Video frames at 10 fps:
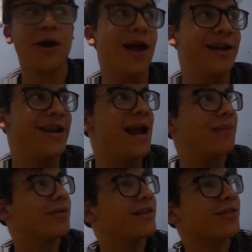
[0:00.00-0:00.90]
God
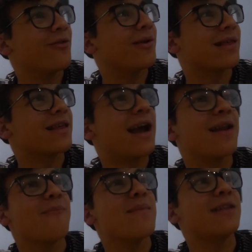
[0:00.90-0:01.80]
damn, throw this
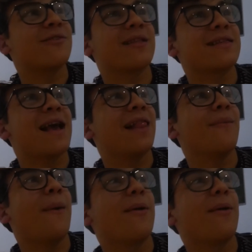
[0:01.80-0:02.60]
guy in a mental asylum.